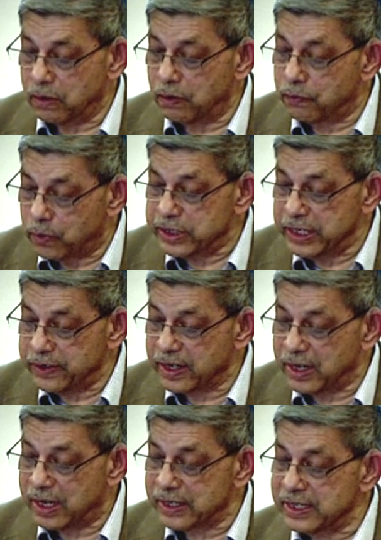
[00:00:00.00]
of what he
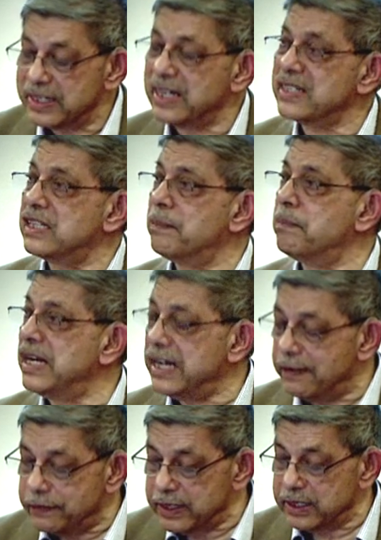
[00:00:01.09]
regarded as the
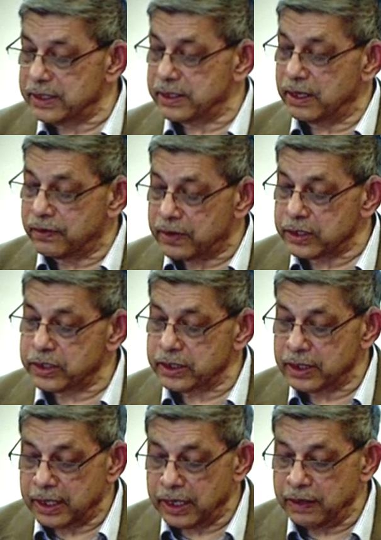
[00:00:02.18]
malevolent
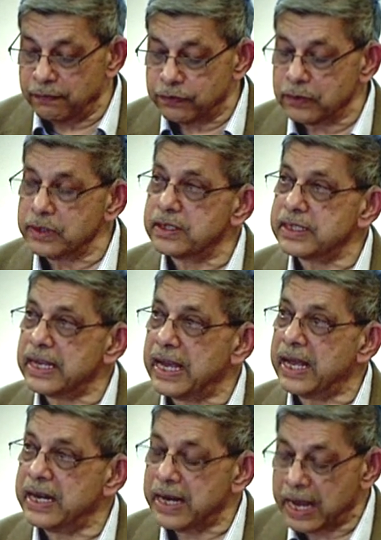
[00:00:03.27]
Russian influence
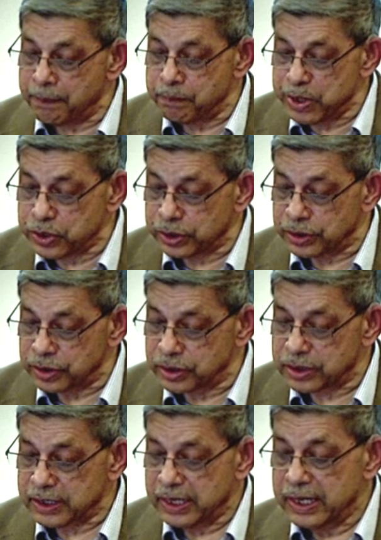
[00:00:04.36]
and
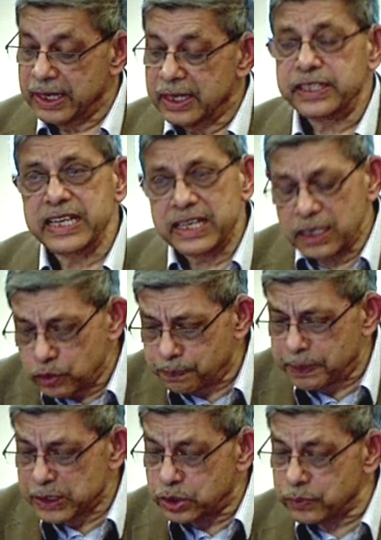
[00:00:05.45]
ambitions, seeking to
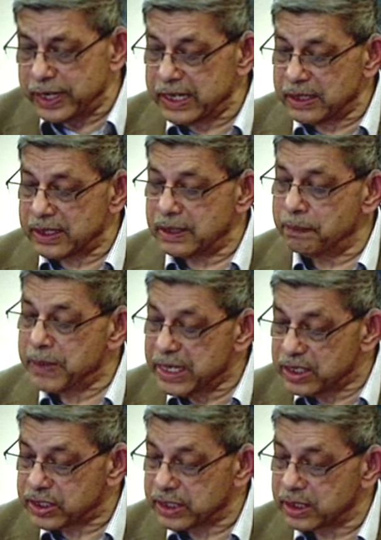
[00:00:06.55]
persuade
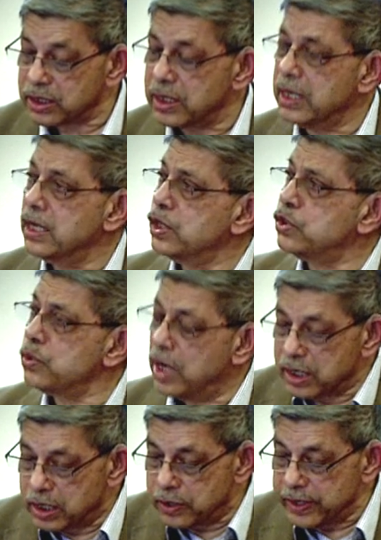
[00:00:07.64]
ministers to
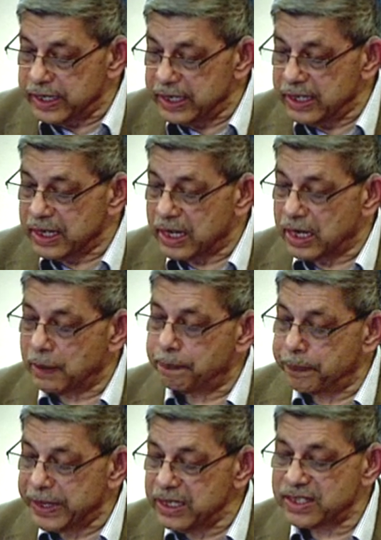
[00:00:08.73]
agree a
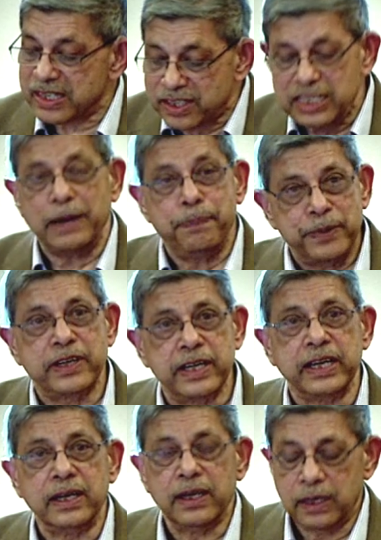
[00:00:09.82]
peace
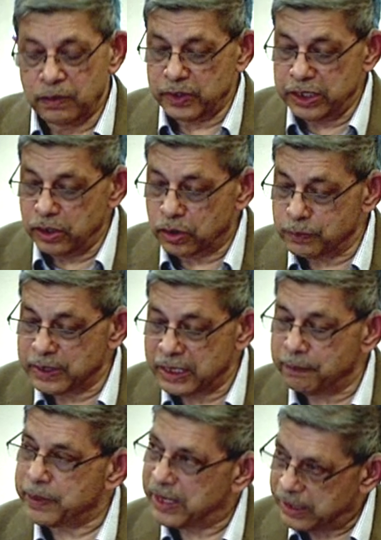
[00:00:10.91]
separately with the Ottoman
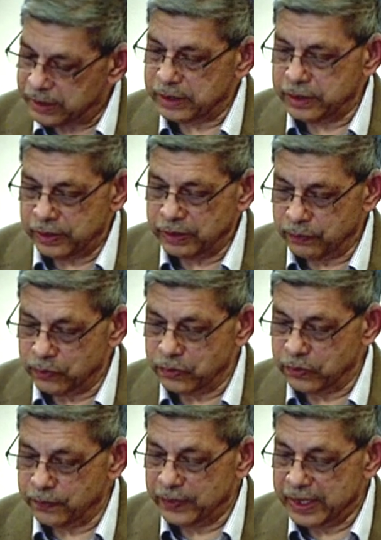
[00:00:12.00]
Empire during the war.